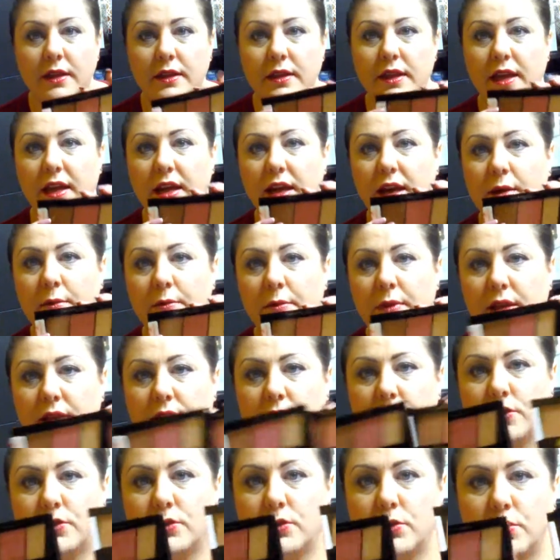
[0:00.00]
They come in
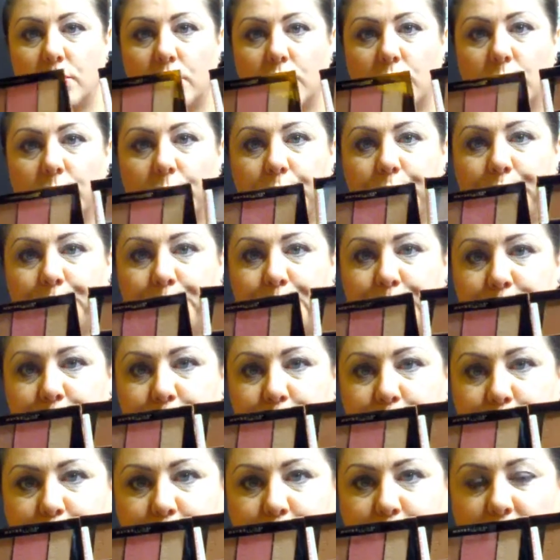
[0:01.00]
two
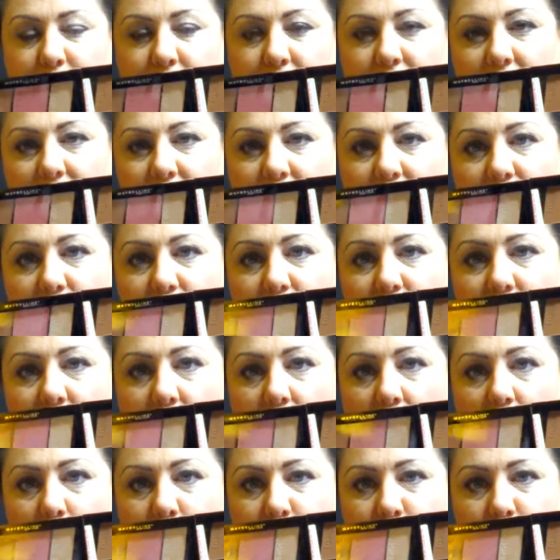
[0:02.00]
different
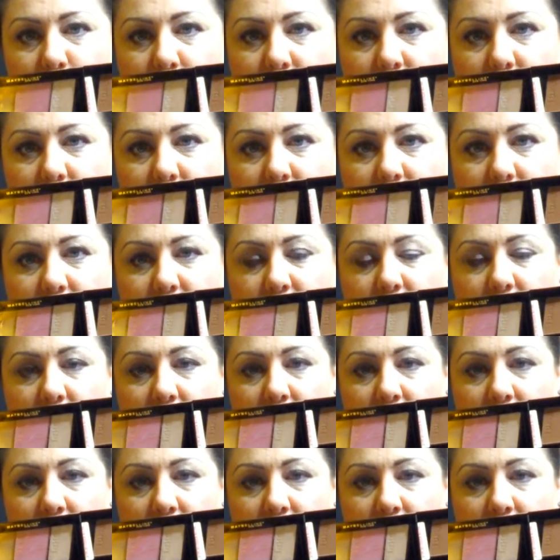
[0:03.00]
options.